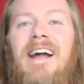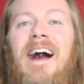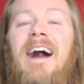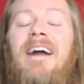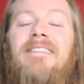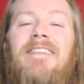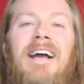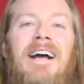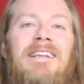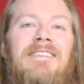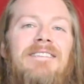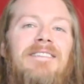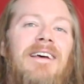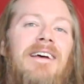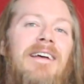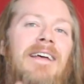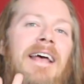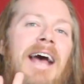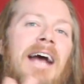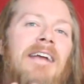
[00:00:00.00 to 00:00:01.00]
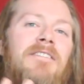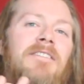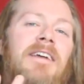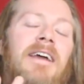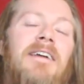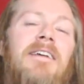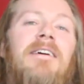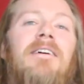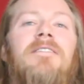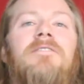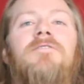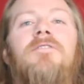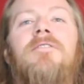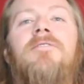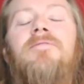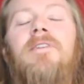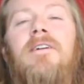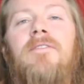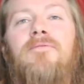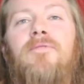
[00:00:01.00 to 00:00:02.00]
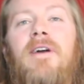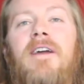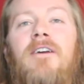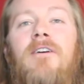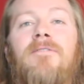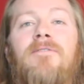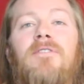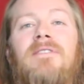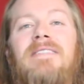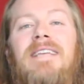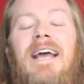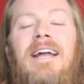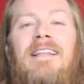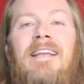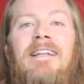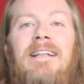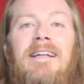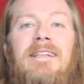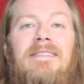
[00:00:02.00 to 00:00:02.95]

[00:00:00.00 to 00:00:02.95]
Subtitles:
Yes, hashtag certified Fuego for Tenet.